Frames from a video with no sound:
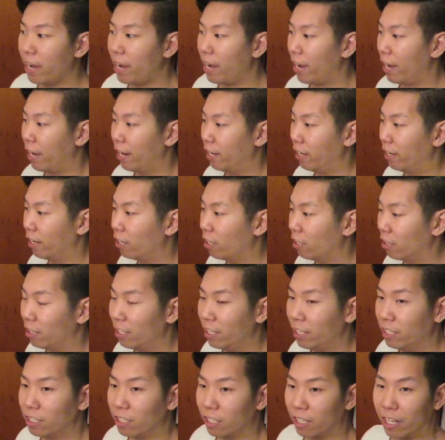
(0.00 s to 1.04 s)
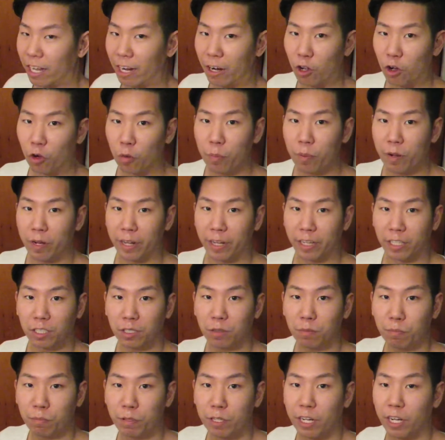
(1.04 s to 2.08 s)
and it could lead to a lot of
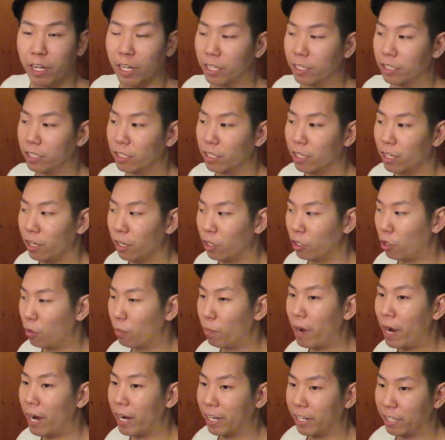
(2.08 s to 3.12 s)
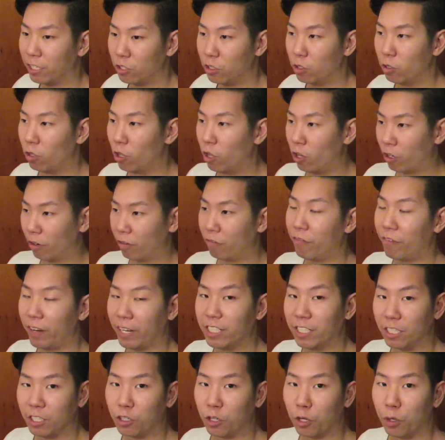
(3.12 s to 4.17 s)
openings because your body is no longer
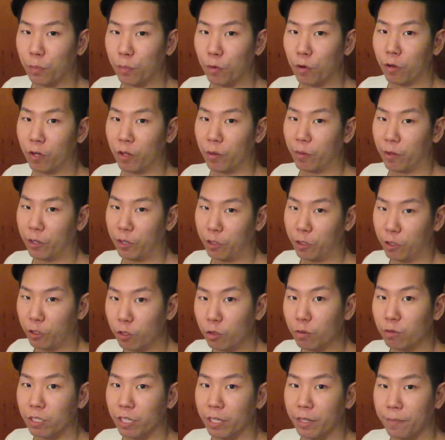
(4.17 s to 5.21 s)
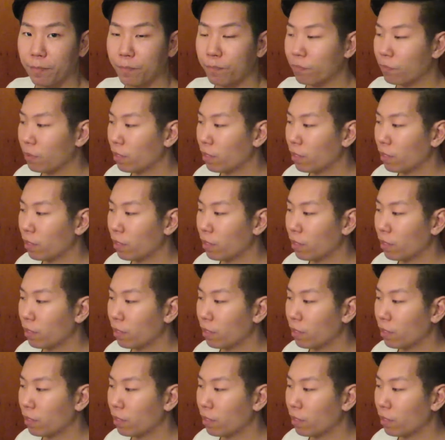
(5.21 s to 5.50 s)
facing your opponent when you use it.